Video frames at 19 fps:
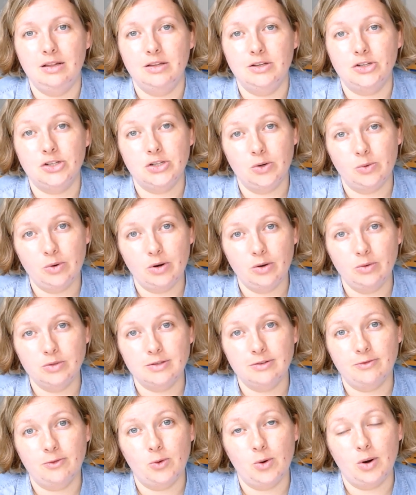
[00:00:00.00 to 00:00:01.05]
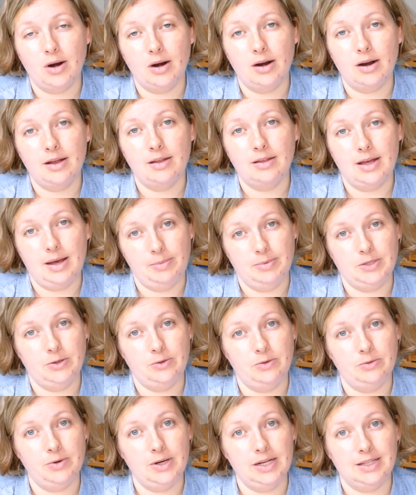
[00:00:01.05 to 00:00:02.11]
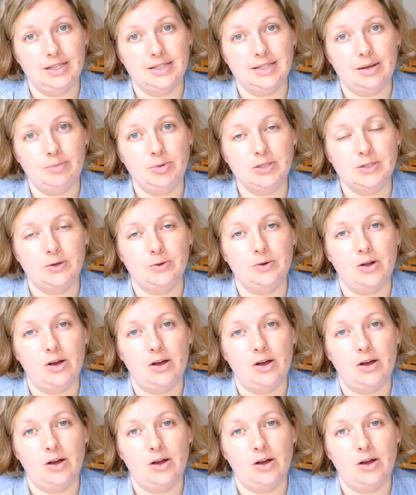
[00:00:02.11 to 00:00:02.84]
the show notes for episode 3, this episode,